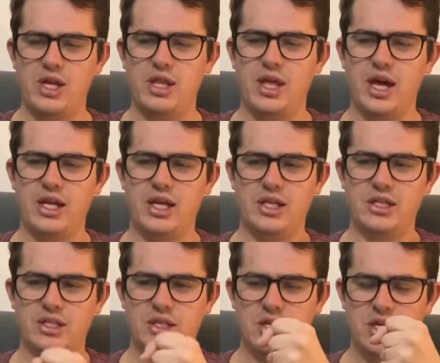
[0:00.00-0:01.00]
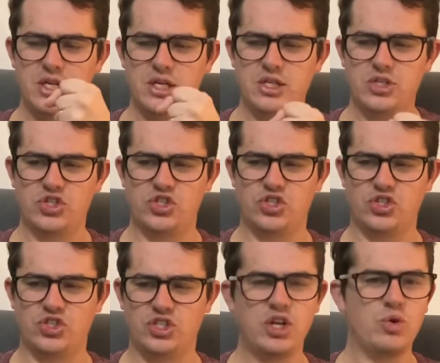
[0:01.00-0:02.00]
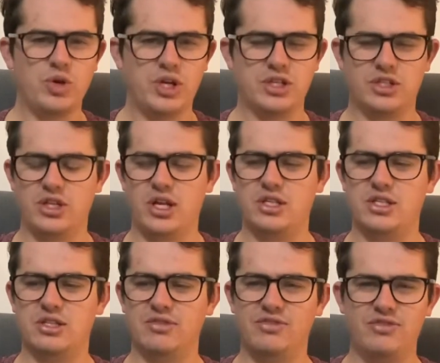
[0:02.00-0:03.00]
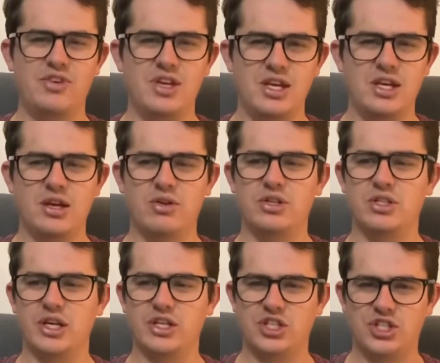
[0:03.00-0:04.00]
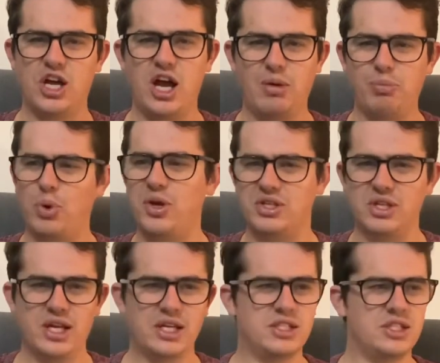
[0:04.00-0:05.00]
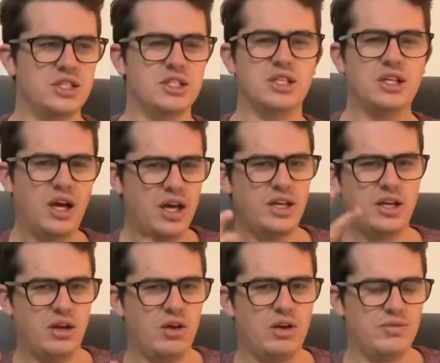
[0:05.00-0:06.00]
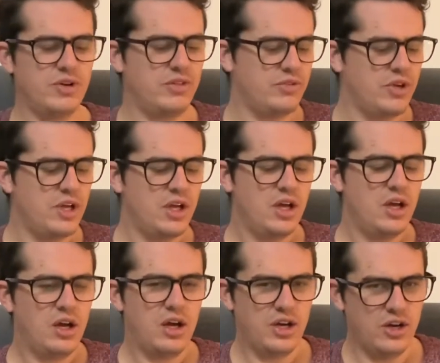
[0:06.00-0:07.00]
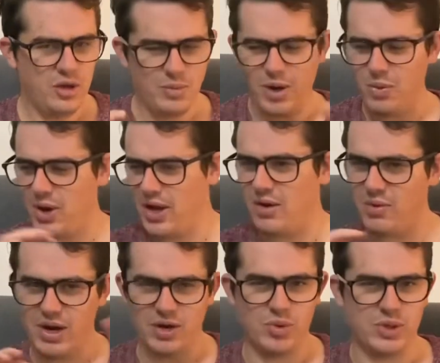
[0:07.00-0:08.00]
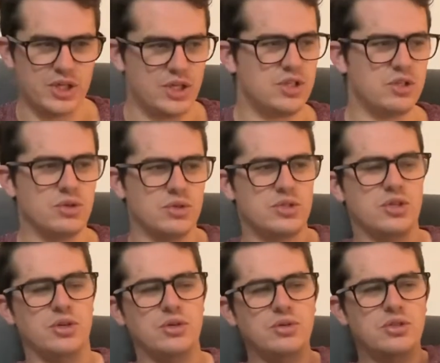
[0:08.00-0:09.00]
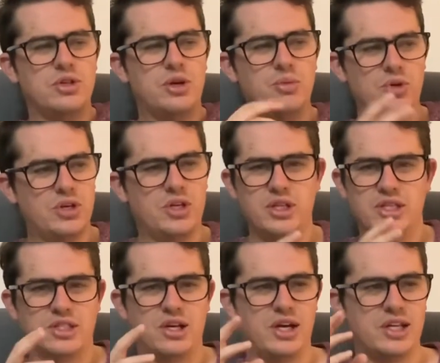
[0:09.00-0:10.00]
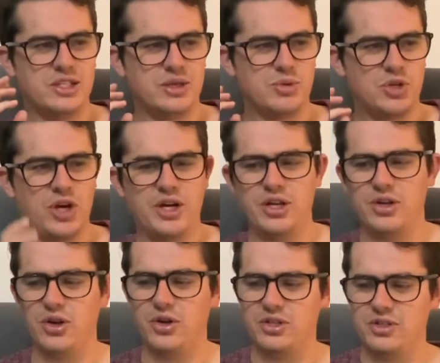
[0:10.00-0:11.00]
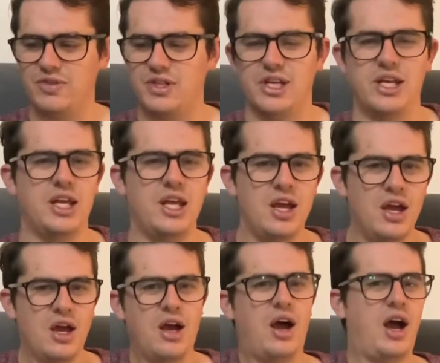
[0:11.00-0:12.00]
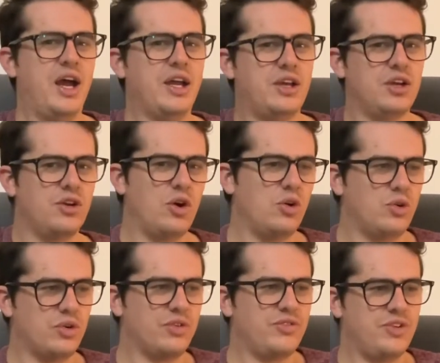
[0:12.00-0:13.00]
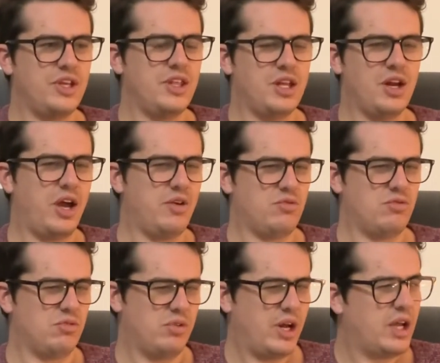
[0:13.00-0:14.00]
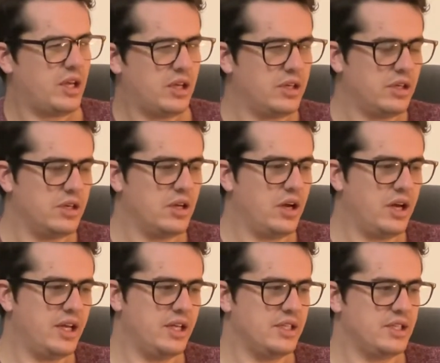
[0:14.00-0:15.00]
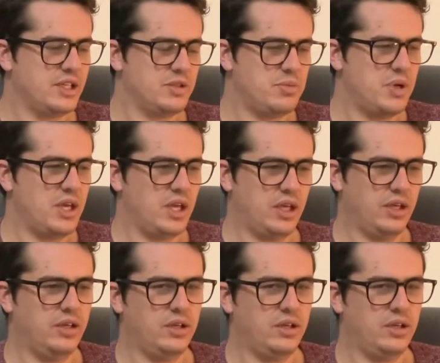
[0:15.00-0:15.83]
that is serious, that's severe. It's like sharp, pointed edges. And I know my way around a religion or two, so I'm looking at these guys and I'm trying to notice if there's any iconography that I recognize as being,